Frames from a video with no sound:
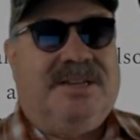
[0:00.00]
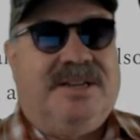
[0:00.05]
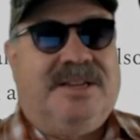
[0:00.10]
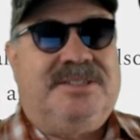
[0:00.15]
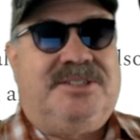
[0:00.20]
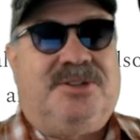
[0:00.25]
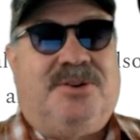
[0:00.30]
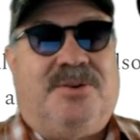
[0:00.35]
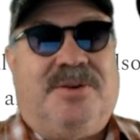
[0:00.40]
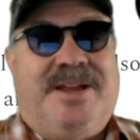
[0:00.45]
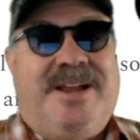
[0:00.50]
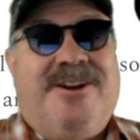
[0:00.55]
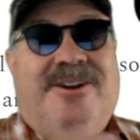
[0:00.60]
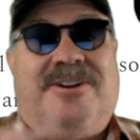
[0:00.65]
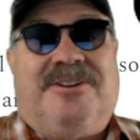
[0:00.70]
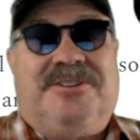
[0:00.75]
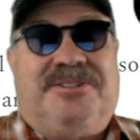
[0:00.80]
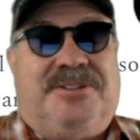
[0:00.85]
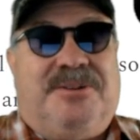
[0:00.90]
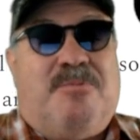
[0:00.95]
So here
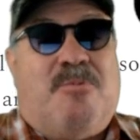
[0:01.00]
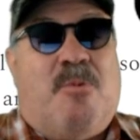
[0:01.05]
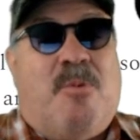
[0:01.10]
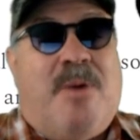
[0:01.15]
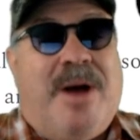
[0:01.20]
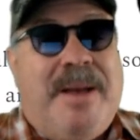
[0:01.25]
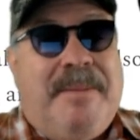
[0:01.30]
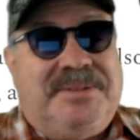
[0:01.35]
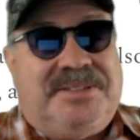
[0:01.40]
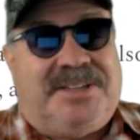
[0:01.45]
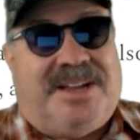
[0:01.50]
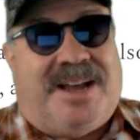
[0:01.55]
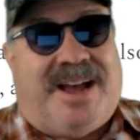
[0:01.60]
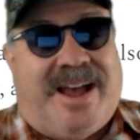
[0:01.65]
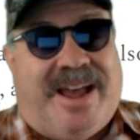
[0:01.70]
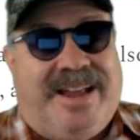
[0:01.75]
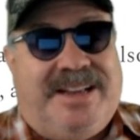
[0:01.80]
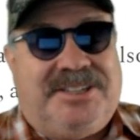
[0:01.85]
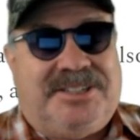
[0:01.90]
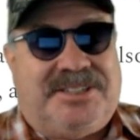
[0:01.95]
are some
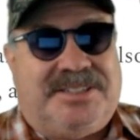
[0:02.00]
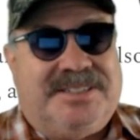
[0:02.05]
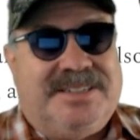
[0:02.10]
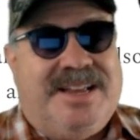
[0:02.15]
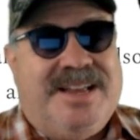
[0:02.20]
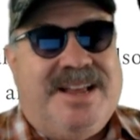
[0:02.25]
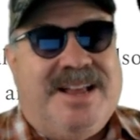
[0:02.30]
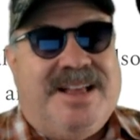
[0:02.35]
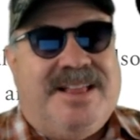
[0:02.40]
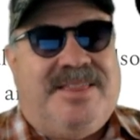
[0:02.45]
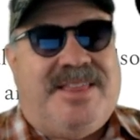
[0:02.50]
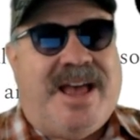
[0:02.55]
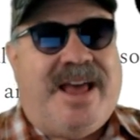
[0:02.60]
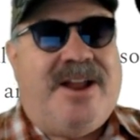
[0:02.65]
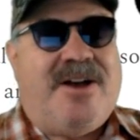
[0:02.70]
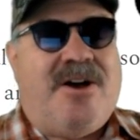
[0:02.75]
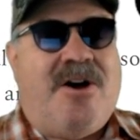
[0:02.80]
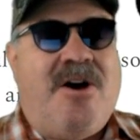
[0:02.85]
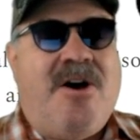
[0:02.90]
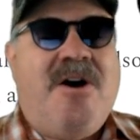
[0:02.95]
websites
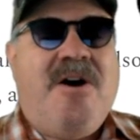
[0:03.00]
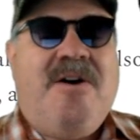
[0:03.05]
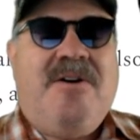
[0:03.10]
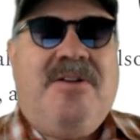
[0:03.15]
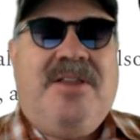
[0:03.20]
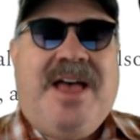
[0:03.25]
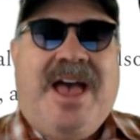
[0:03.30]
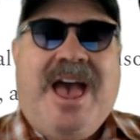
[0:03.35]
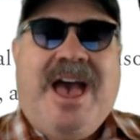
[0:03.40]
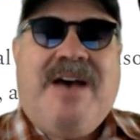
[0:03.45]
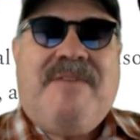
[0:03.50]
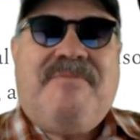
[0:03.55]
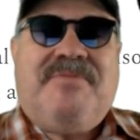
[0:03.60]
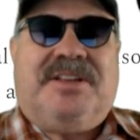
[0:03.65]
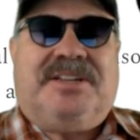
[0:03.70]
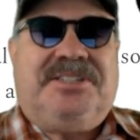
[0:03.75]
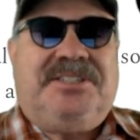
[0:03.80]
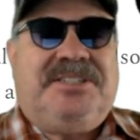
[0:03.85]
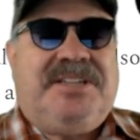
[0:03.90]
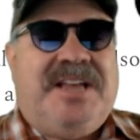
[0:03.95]
that all have
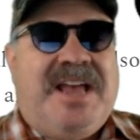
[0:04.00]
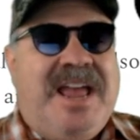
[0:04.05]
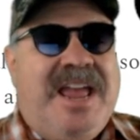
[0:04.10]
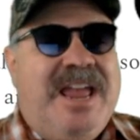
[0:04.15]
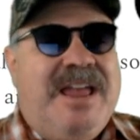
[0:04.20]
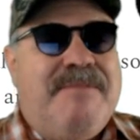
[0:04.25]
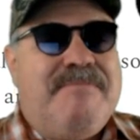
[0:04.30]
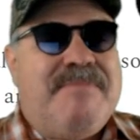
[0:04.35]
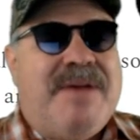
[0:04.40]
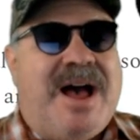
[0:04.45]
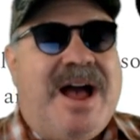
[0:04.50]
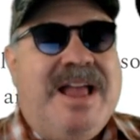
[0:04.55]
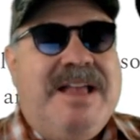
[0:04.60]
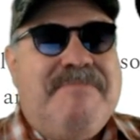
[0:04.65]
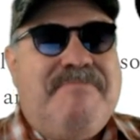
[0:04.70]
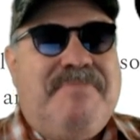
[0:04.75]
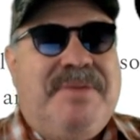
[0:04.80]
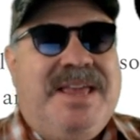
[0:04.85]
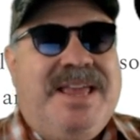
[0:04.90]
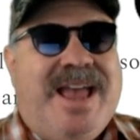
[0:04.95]
the same
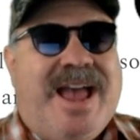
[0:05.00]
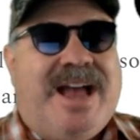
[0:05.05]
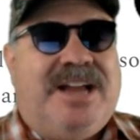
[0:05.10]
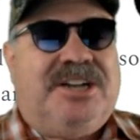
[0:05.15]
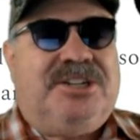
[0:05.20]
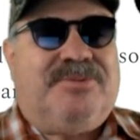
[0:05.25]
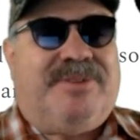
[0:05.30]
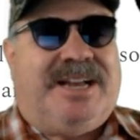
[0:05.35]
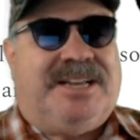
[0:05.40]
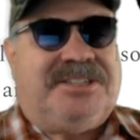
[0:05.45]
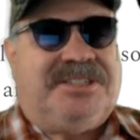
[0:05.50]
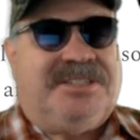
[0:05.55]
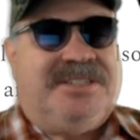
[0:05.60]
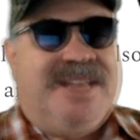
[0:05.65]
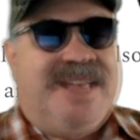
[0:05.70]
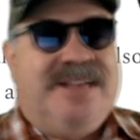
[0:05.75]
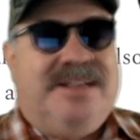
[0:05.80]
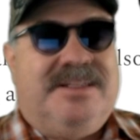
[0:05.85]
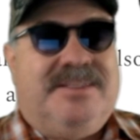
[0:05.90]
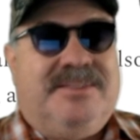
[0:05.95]
IP address.
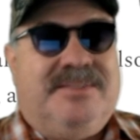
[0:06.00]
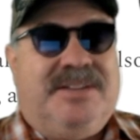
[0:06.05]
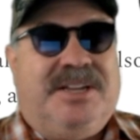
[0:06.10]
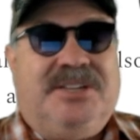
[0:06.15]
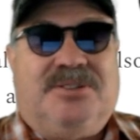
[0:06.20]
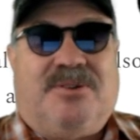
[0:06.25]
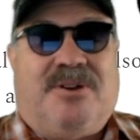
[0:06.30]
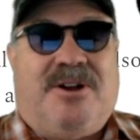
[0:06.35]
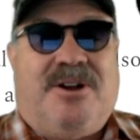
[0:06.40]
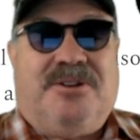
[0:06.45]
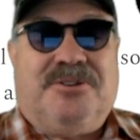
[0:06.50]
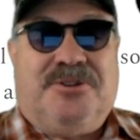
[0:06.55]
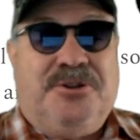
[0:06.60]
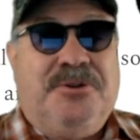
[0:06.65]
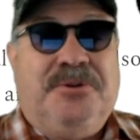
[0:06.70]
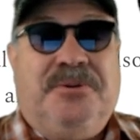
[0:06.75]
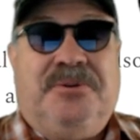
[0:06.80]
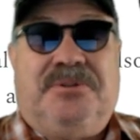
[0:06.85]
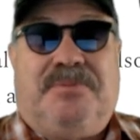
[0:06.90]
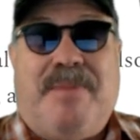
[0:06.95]
These are all
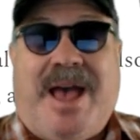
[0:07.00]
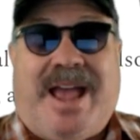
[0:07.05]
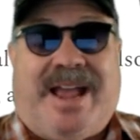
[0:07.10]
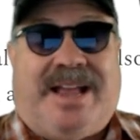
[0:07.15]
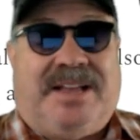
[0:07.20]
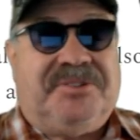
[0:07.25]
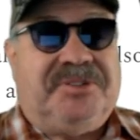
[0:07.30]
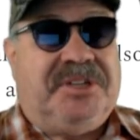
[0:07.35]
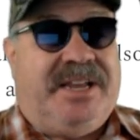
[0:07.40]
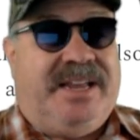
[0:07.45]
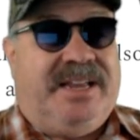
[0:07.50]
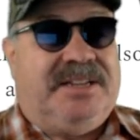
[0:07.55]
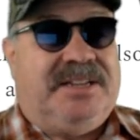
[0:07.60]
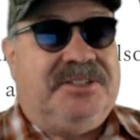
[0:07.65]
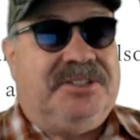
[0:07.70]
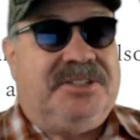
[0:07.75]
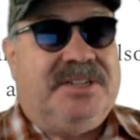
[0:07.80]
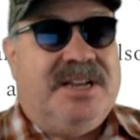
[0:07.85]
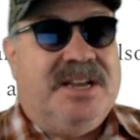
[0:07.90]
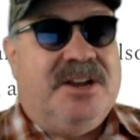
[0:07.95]
news
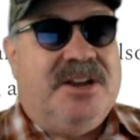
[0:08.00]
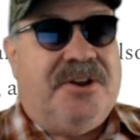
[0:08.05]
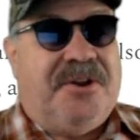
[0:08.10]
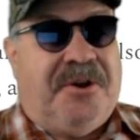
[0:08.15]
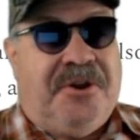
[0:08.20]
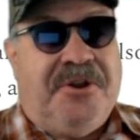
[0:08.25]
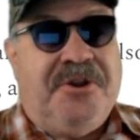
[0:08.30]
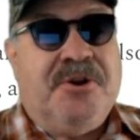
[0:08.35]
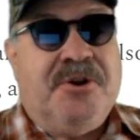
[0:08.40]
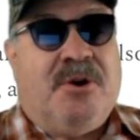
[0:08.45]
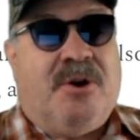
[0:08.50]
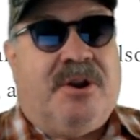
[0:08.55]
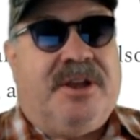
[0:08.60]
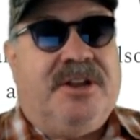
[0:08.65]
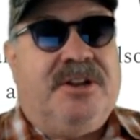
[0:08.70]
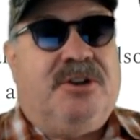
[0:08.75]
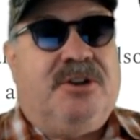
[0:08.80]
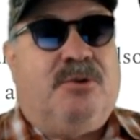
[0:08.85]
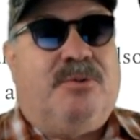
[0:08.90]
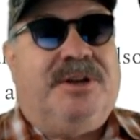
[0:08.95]
magazines, New York
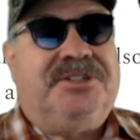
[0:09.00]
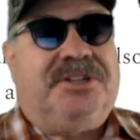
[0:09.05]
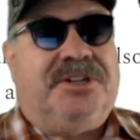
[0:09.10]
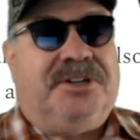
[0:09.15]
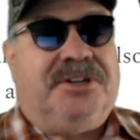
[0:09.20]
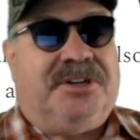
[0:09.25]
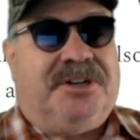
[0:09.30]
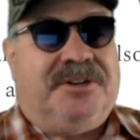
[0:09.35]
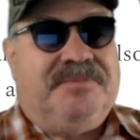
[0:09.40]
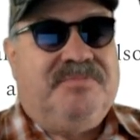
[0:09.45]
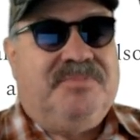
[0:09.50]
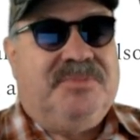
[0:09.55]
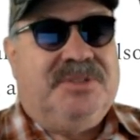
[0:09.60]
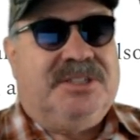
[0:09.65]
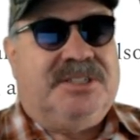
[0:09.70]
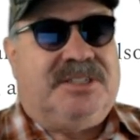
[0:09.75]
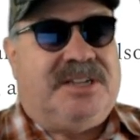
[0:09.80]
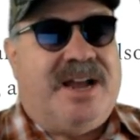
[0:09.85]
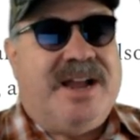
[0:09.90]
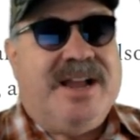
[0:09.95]
Inquisitor,
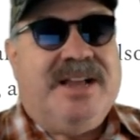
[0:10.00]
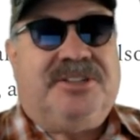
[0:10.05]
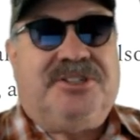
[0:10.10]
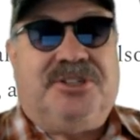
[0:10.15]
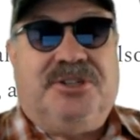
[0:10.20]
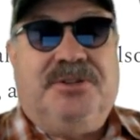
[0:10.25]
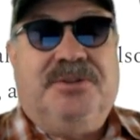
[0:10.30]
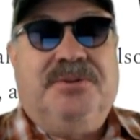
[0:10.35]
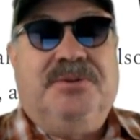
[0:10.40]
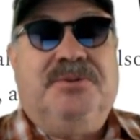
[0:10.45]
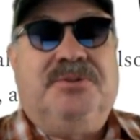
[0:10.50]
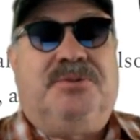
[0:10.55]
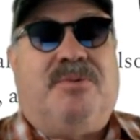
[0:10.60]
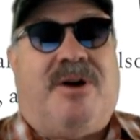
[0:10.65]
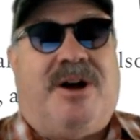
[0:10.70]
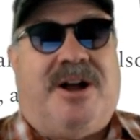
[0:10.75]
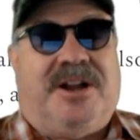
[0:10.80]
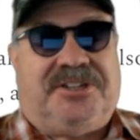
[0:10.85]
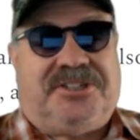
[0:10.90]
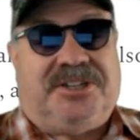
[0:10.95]
Science News
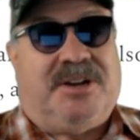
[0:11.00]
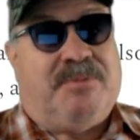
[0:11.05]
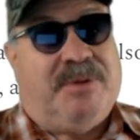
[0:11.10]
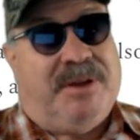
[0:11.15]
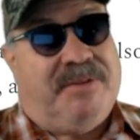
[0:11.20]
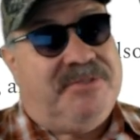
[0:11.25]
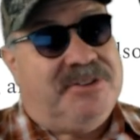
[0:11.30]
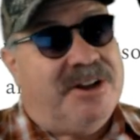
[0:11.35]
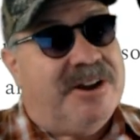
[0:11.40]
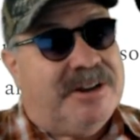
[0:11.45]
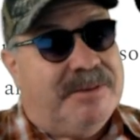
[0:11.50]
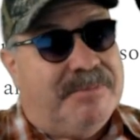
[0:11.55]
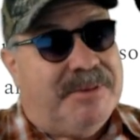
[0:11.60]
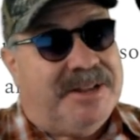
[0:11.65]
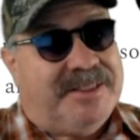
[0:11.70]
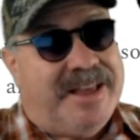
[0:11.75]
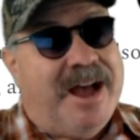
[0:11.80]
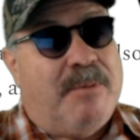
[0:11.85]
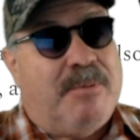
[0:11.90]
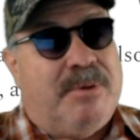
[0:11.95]
Watch. Uh, we've talked
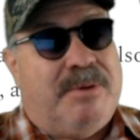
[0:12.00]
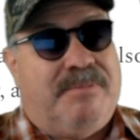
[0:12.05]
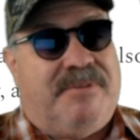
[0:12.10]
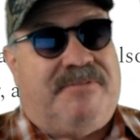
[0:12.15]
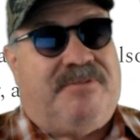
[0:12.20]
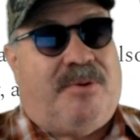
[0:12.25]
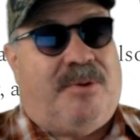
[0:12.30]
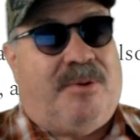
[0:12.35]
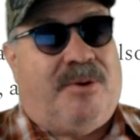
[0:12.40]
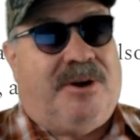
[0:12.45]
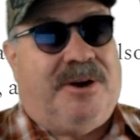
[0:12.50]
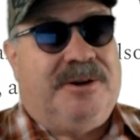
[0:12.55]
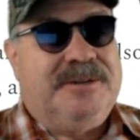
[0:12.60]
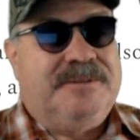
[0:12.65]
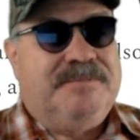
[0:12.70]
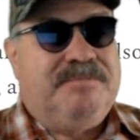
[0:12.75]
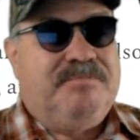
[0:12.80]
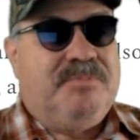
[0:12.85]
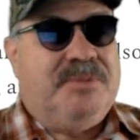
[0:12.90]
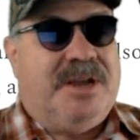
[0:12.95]
about that one before.
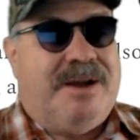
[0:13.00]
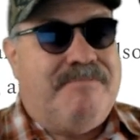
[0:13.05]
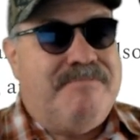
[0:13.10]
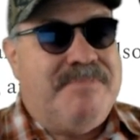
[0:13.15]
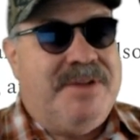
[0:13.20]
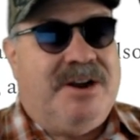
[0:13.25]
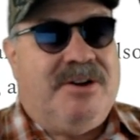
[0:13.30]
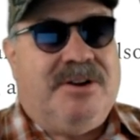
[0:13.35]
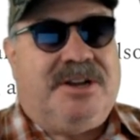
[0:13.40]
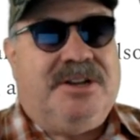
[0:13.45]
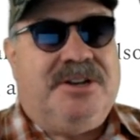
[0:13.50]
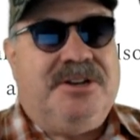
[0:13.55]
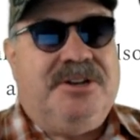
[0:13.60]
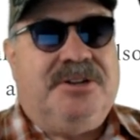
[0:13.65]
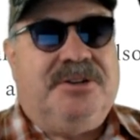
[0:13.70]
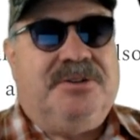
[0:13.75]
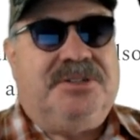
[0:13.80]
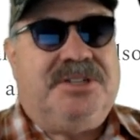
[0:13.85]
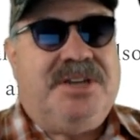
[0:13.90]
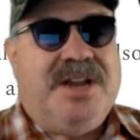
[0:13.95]
American
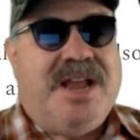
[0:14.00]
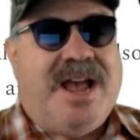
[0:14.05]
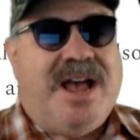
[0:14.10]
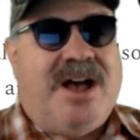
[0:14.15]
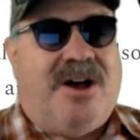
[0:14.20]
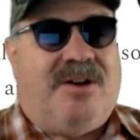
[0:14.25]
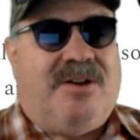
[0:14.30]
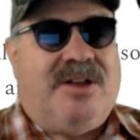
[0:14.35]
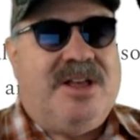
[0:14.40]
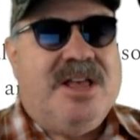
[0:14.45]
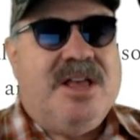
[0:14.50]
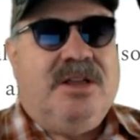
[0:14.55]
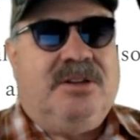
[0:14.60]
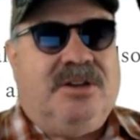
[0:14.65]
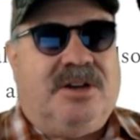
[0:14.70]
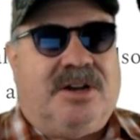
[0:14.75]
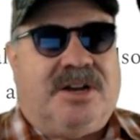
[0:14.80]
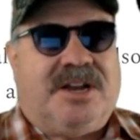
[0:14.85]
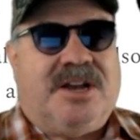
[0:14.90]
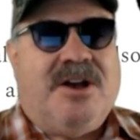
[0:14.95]
News Now.
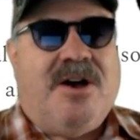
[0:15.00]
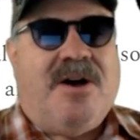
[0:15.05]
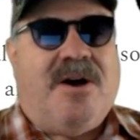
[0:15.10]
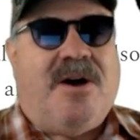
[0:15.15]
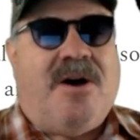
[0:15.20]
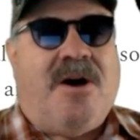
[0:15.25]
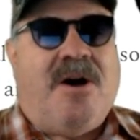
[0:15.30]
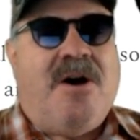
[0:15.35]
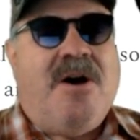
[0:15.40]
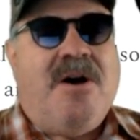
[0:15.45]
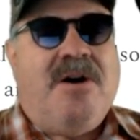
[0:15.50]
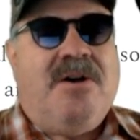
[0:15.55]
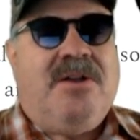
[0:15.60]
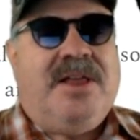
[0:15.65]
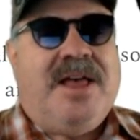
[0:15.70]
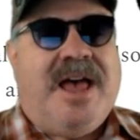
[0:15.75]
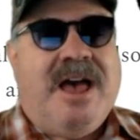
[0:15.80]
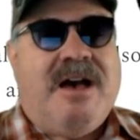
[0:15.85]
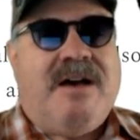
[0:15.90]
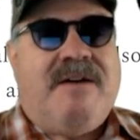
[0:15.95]
Look, all
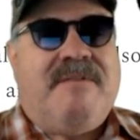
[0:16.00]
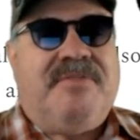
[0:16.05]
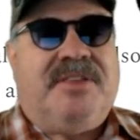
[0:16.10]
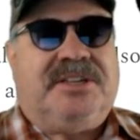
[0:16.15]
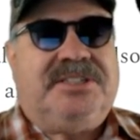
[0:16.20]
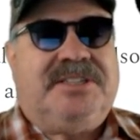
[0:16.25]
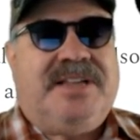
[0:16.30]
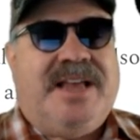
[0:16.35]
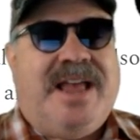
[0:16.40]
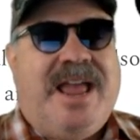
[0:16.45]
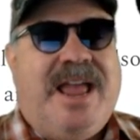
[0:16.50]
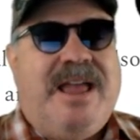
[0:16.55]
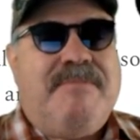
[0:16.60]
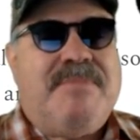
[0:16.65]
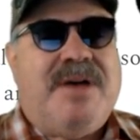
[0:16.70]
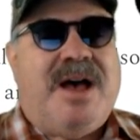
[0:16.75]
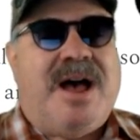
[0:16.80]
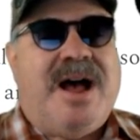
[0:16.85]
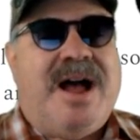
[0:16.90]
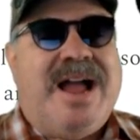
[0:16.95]
have the
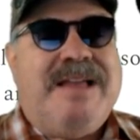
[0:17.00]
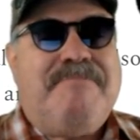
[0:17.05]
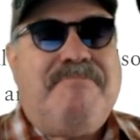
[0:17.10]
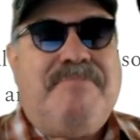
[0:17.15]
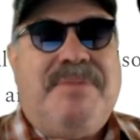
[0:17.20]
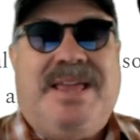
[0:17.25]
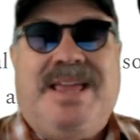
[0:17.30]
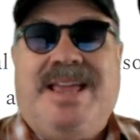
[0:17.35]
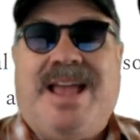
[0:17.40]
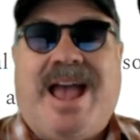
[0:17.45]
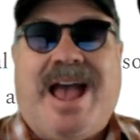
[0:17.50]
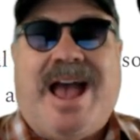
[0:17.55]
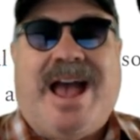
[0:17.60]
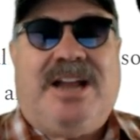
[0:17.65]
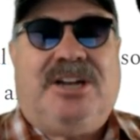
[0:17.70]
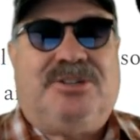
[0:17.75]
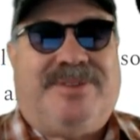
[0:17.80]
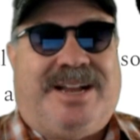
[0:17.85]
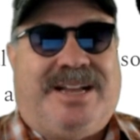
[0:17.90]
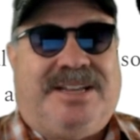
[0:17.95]
same IP
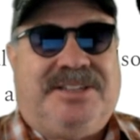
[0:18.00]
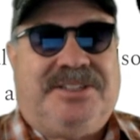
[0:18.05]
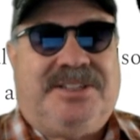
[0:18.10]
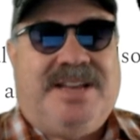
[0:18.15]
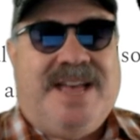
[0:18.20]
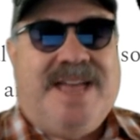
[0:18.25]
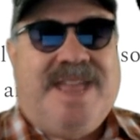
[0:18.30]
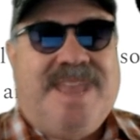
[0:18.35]
address.